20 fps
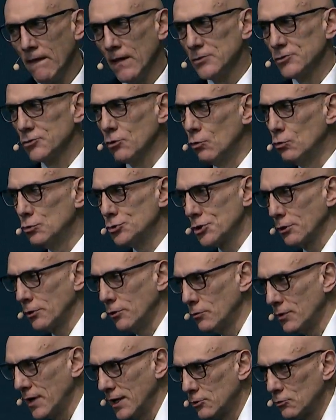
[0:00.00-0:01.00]
solution,
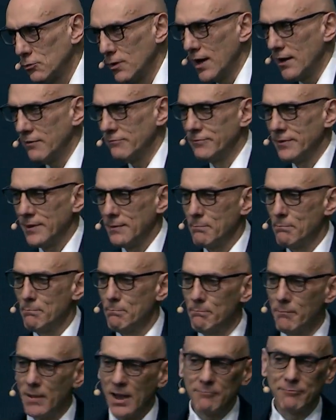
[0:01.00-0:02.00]
you need to have,
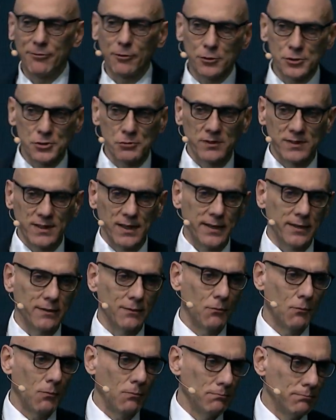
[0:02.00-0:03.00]
unfortunately,
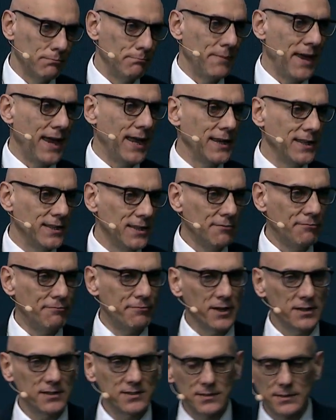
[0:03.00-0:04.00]
many
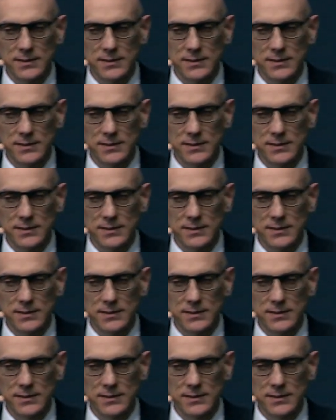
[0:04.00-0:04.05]
different